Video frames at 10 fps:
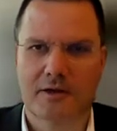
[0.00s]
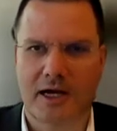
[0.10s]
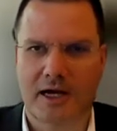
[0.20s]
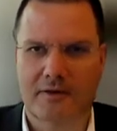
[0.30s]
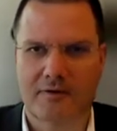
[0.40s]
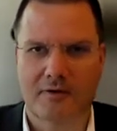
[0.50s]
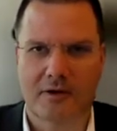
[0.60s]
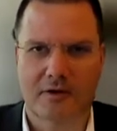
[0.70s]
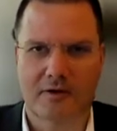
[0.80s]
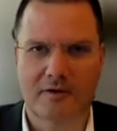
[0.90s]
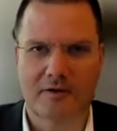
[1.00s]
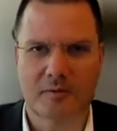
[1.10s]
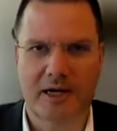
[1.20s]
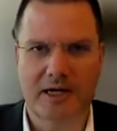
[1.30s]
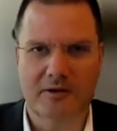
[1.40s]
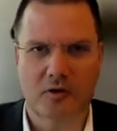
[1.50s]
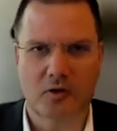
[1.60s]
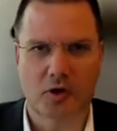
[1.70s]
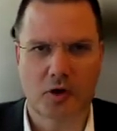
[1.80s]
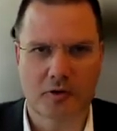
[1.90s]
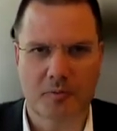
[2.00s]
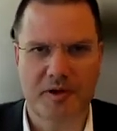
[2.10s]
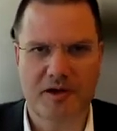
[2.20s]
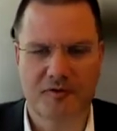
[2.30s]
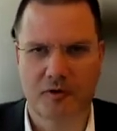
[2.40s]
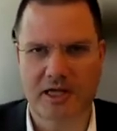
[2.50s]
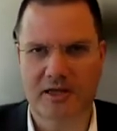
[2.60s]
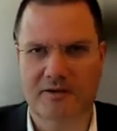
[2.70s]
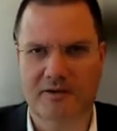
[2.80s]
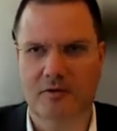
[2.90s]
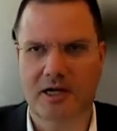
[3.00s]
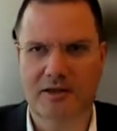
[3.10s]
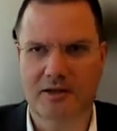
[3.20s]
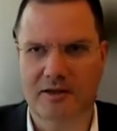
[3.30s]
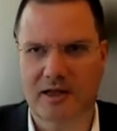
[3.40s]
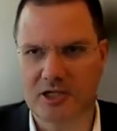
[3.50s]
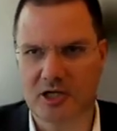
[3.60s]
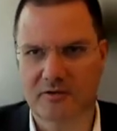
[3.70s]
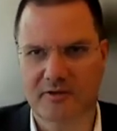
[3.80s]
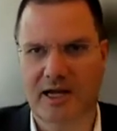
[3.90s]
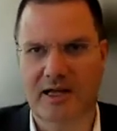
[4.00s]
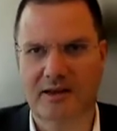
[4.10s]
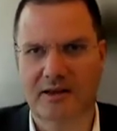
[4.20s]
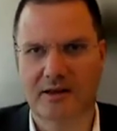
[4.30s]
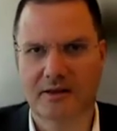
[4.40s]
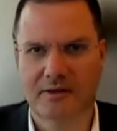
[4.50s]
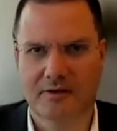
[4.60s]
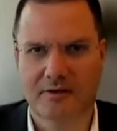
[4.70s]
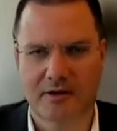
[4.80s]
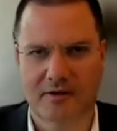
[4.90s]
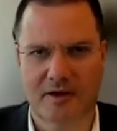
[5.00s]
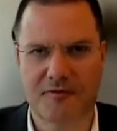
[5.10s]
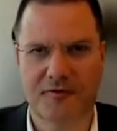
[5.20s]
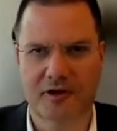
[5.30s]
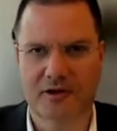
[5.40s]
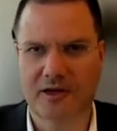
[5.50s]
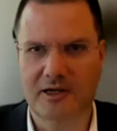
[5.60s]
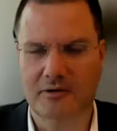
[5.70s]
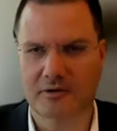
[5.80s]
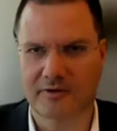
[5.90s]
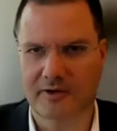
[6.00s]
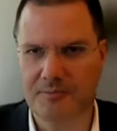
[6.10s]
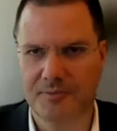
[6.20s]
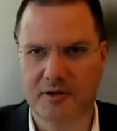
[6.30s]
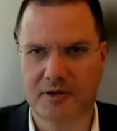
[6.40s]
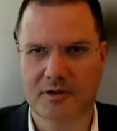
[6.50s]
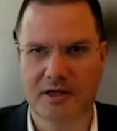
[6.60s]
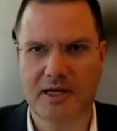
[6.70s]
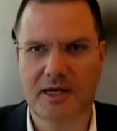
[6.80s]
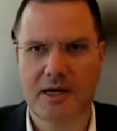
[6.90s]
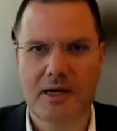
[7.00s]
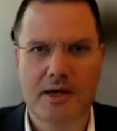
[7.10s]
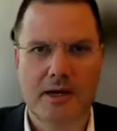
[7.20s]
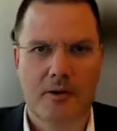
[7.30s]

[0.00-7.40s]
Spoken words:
that this might not be fully integrated and just handled differently or separately,